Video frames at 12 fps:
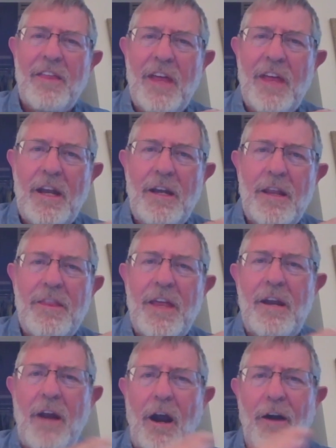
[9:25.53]
then
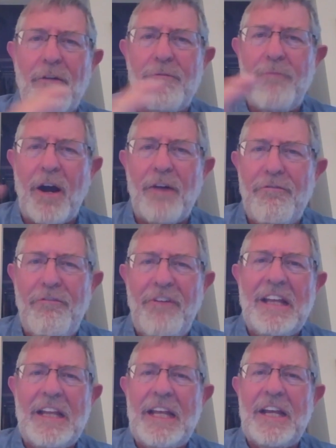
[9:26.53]
our
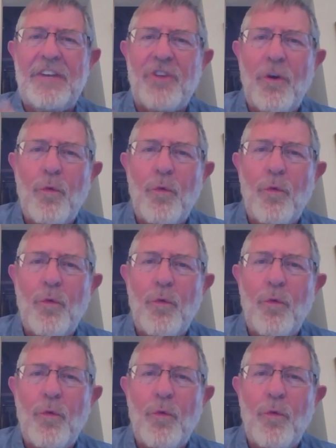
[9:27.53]
feelings